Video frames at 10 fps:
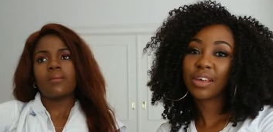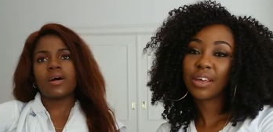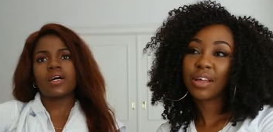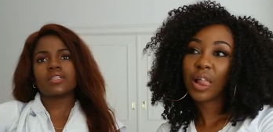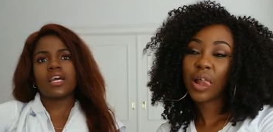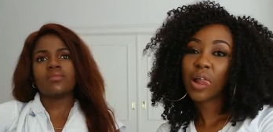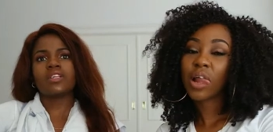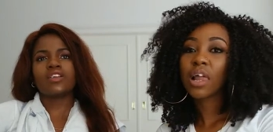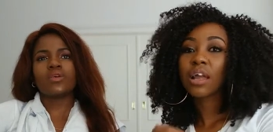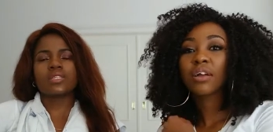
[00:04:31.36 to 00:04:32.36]
Speaker 1: But, I
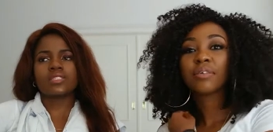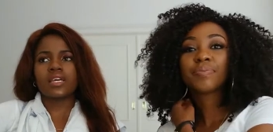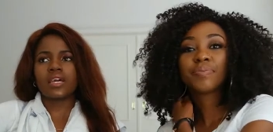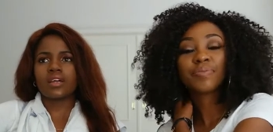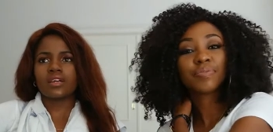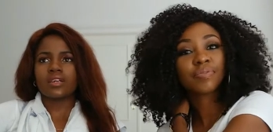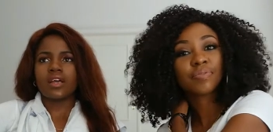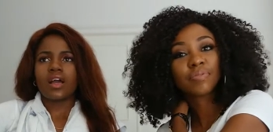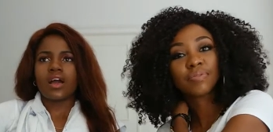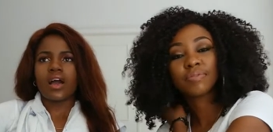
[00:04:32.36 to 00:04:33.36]
mean, I know it's
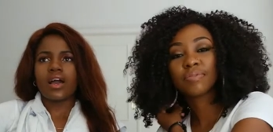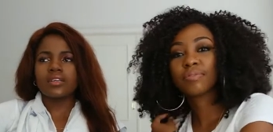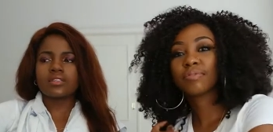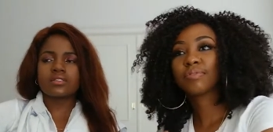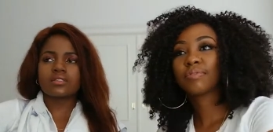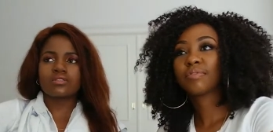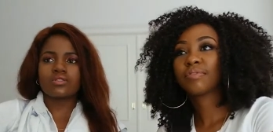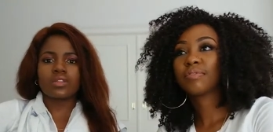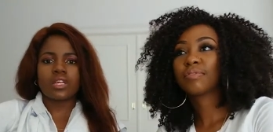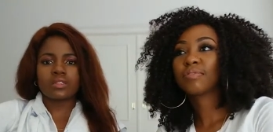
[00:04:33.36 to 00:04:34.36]
there. I just
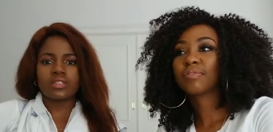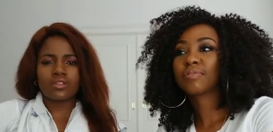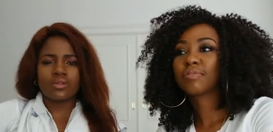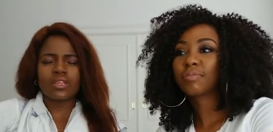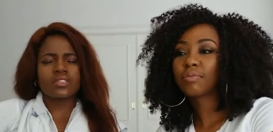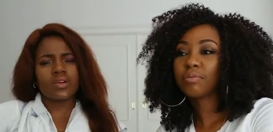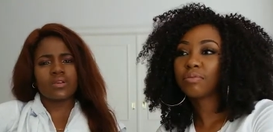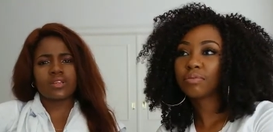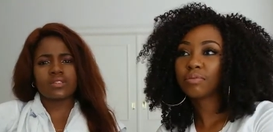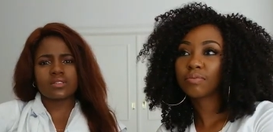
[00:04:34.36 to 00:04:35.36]
know that, they, you know, they
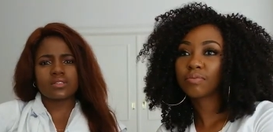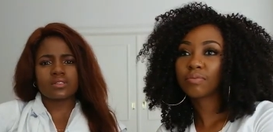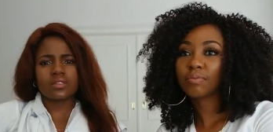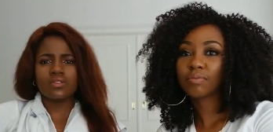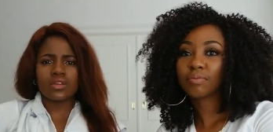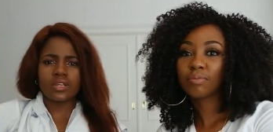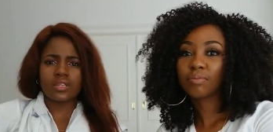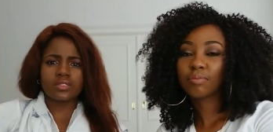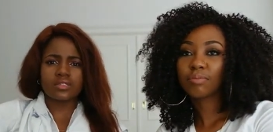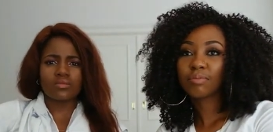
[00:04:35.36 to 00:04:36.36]
stare at us, they look at
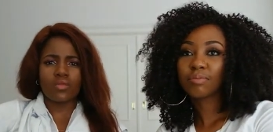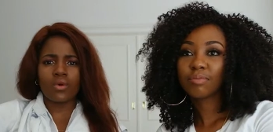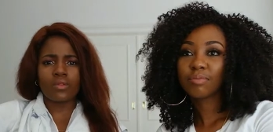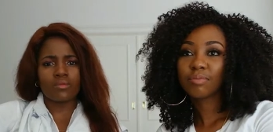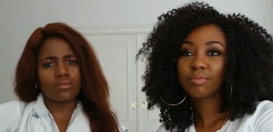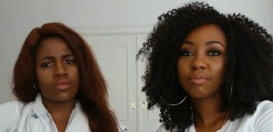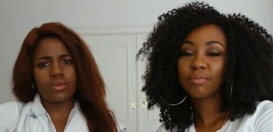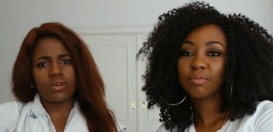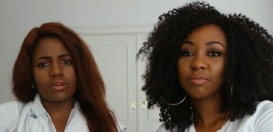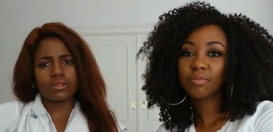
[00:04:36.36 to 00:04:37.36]
us more,
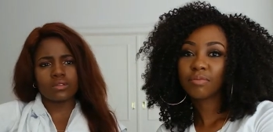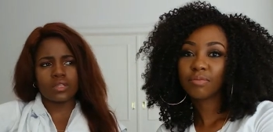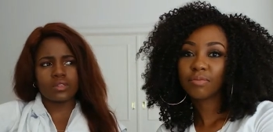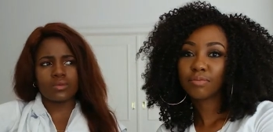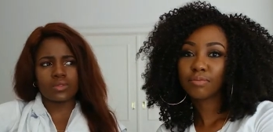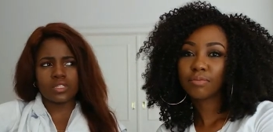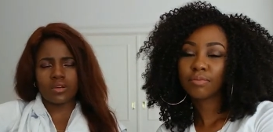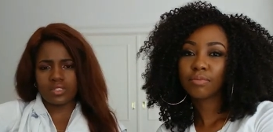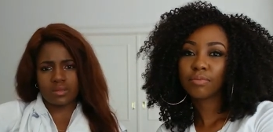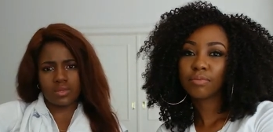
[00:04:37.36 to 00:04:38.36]
more than they would
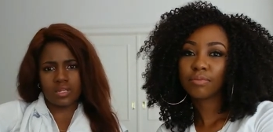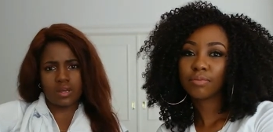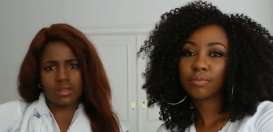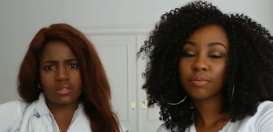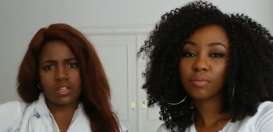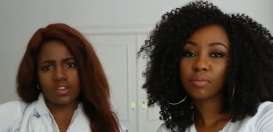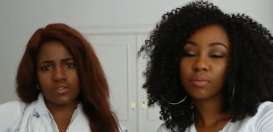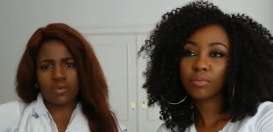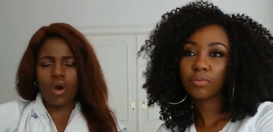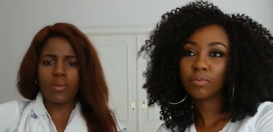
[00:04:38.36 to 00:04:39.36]
stare at somebody else. Like,
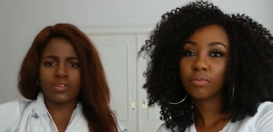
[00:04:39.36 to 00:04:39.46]
if you hop